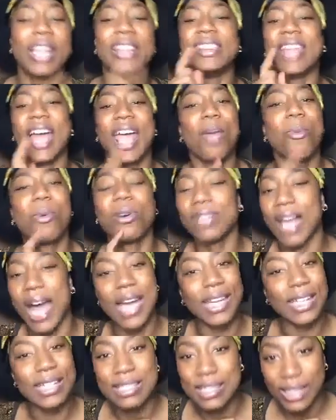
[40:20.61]
They will
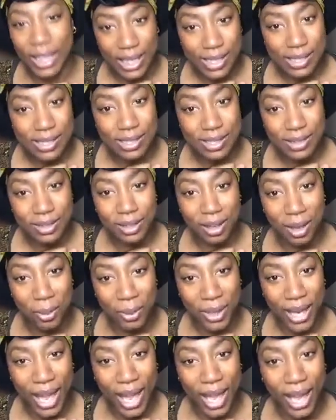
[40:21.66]
not exist.
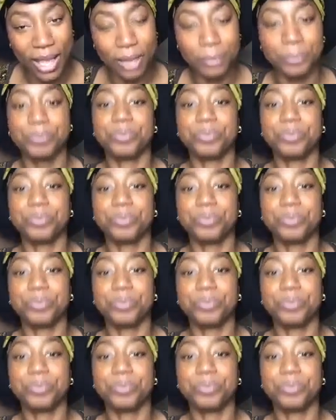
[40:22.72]
Okay?